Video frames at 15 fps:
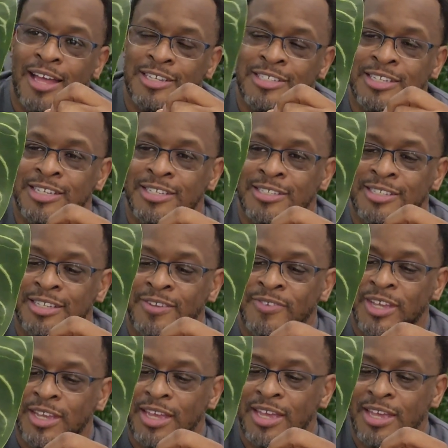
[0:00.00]
She is
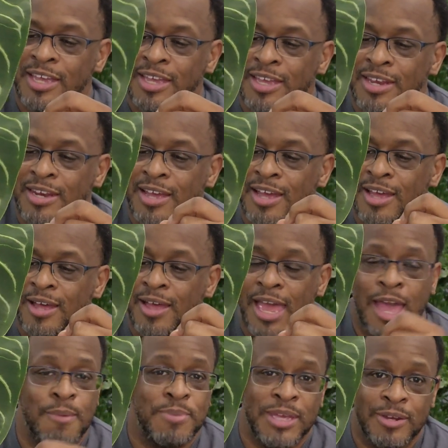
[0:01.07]
living in
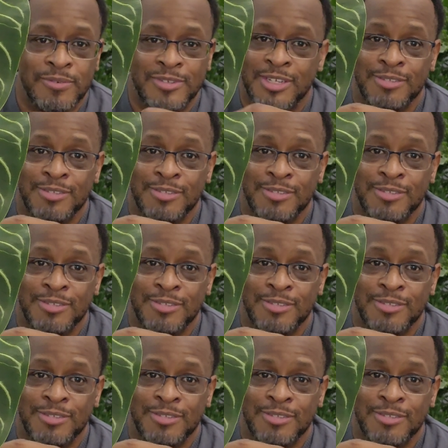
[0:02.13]
ambient.